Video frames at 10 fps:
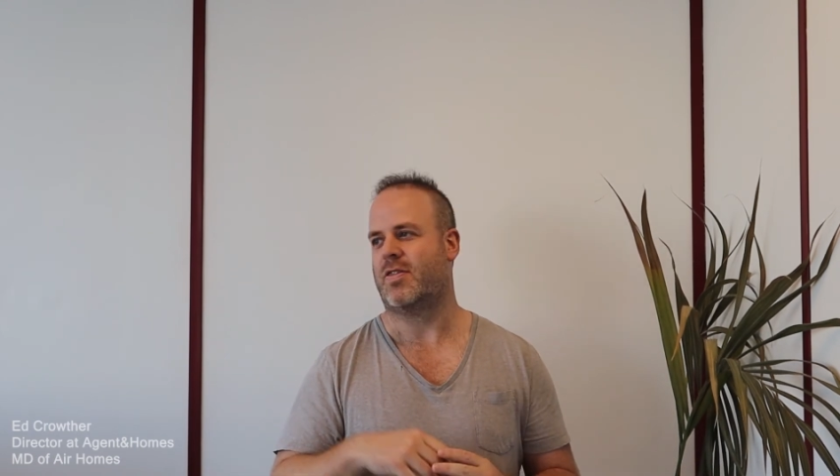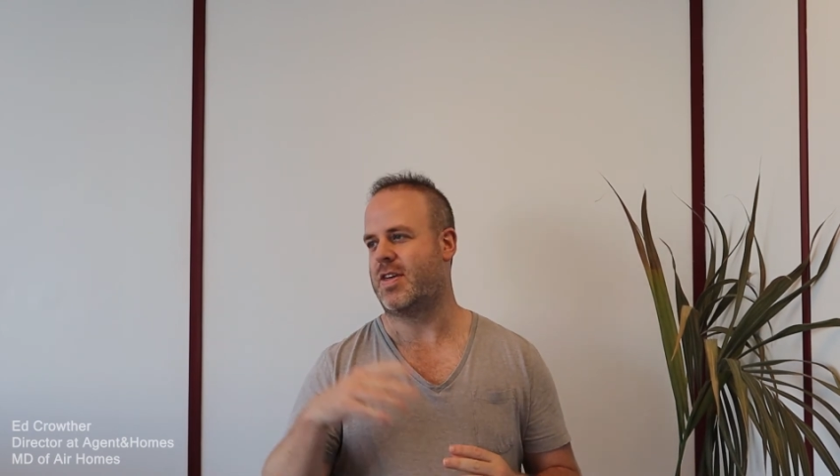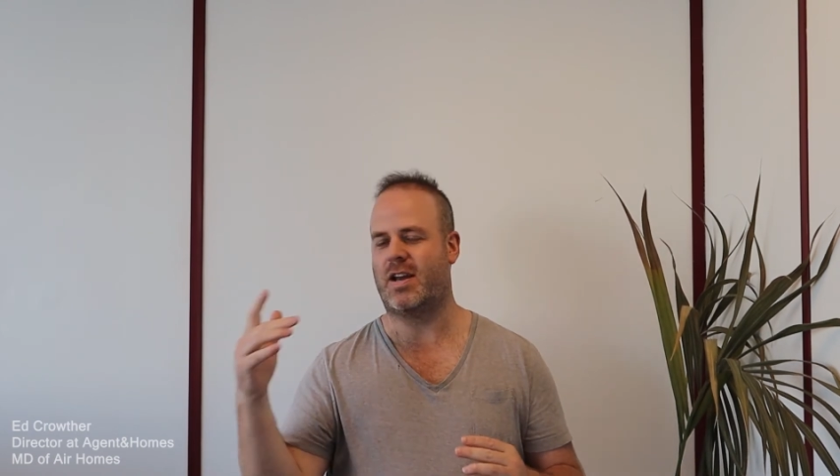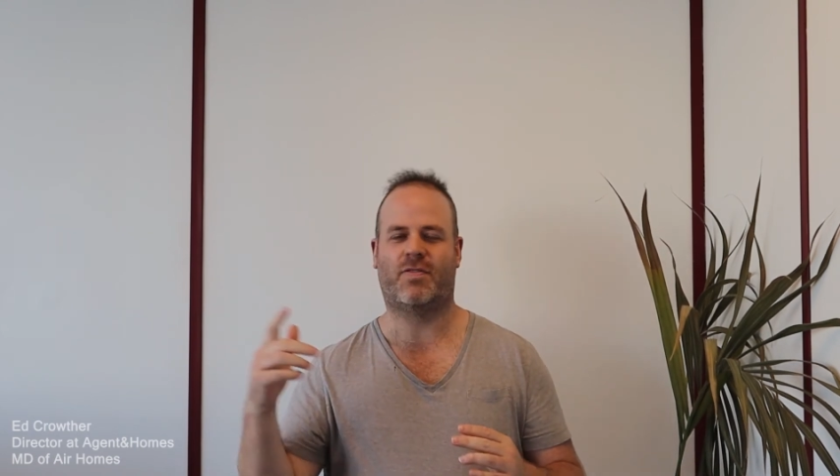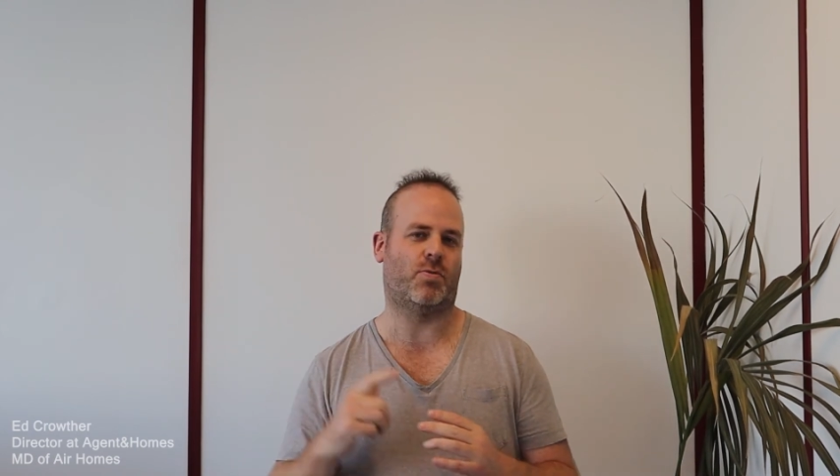
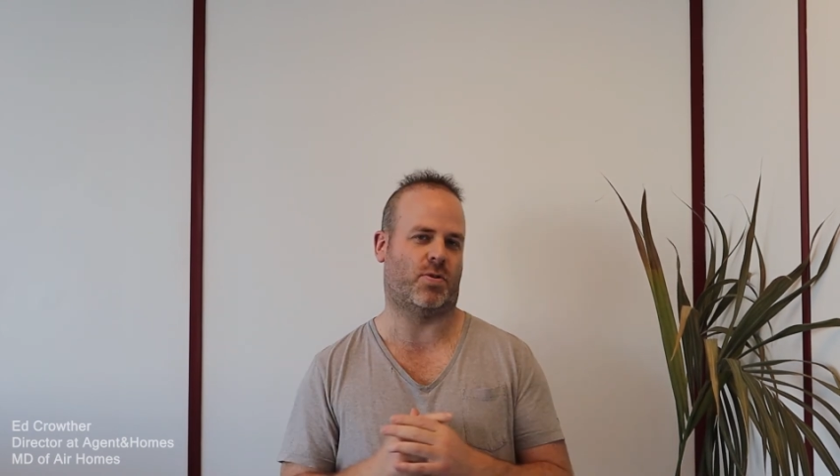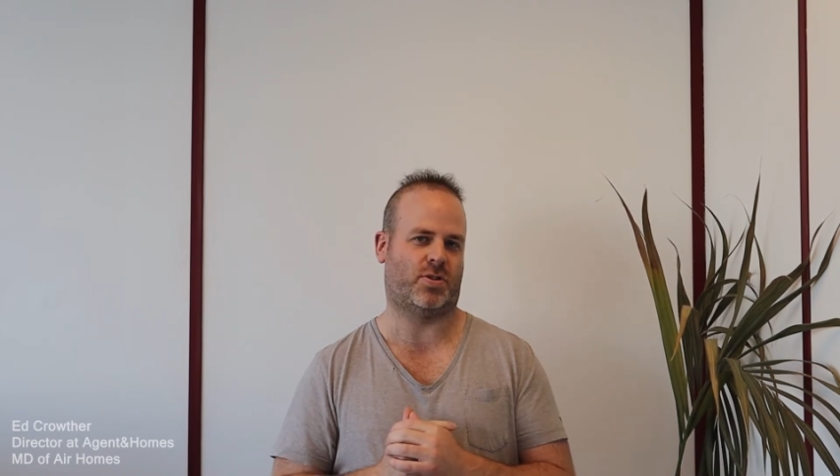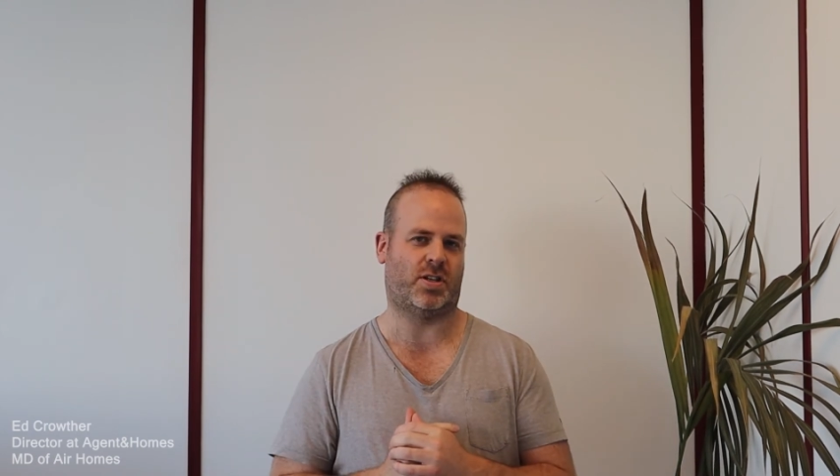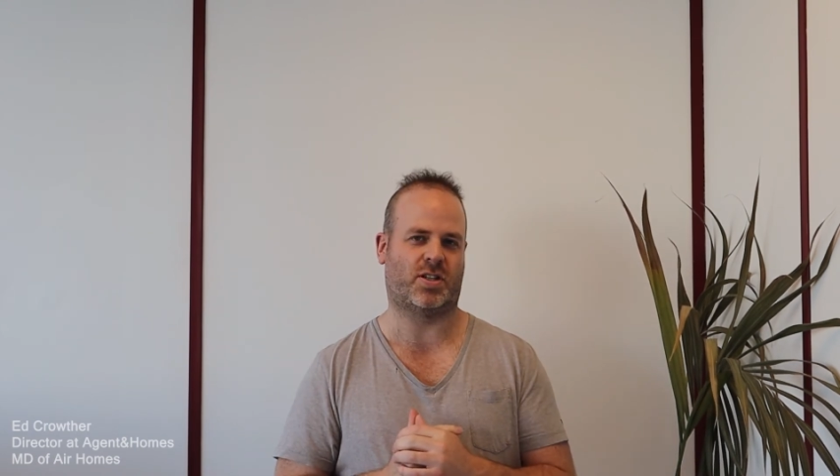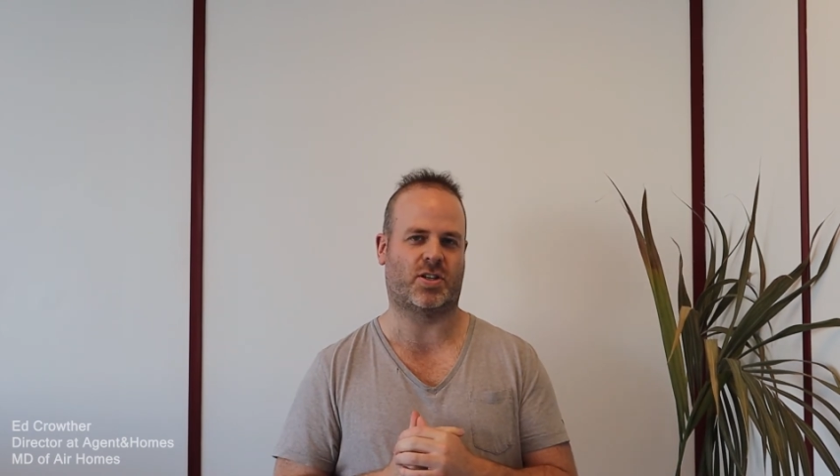Then if you want
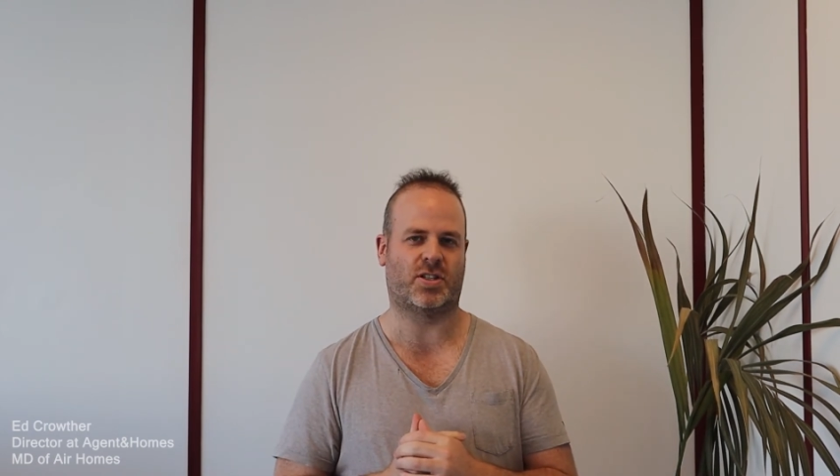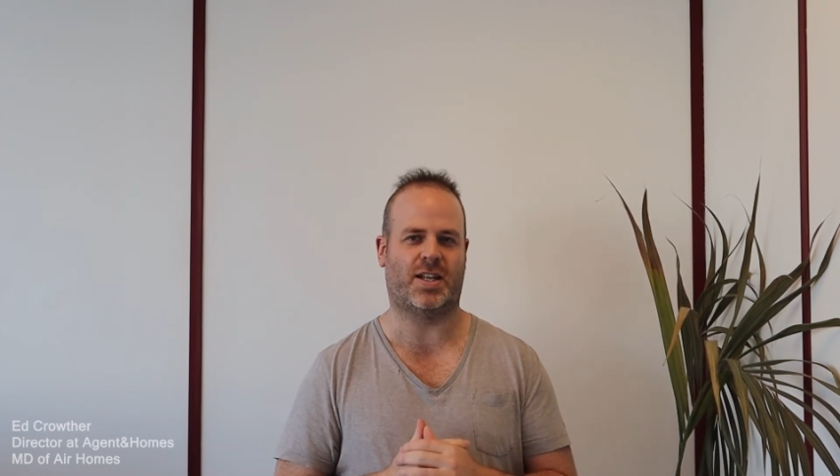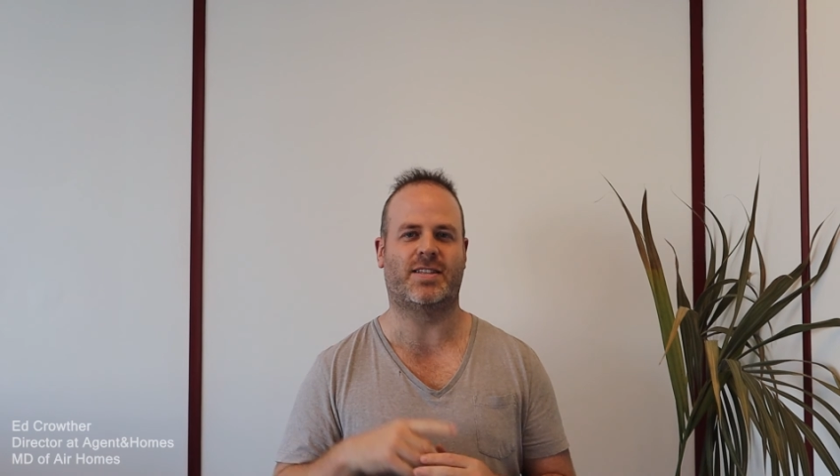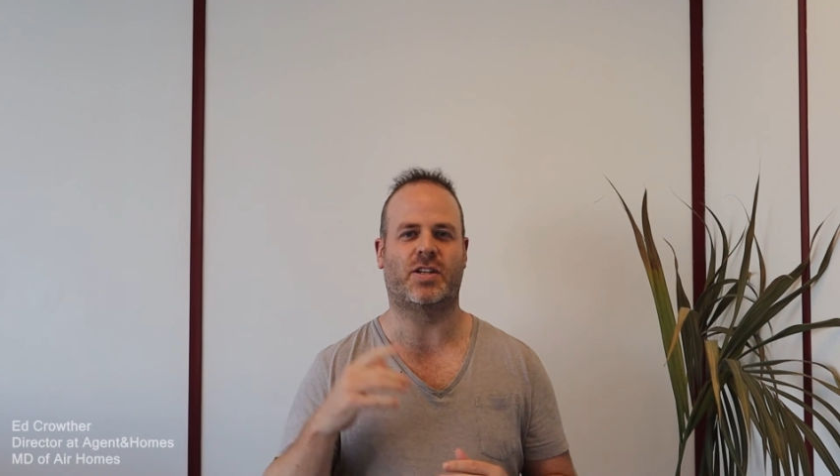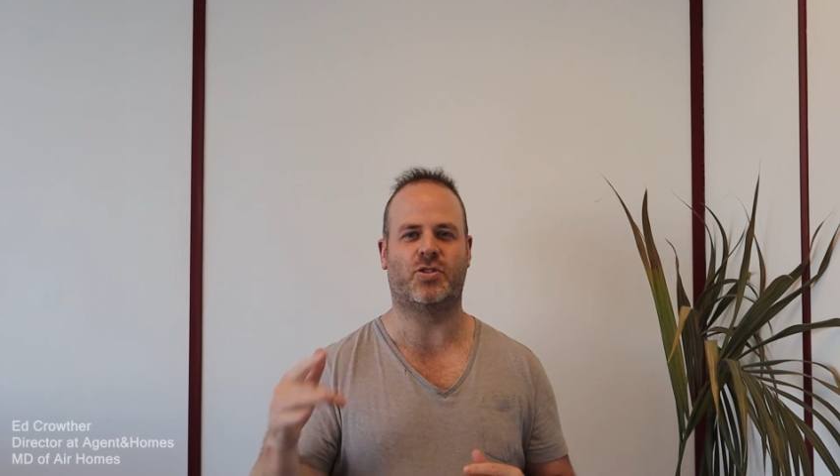to discuss lettings,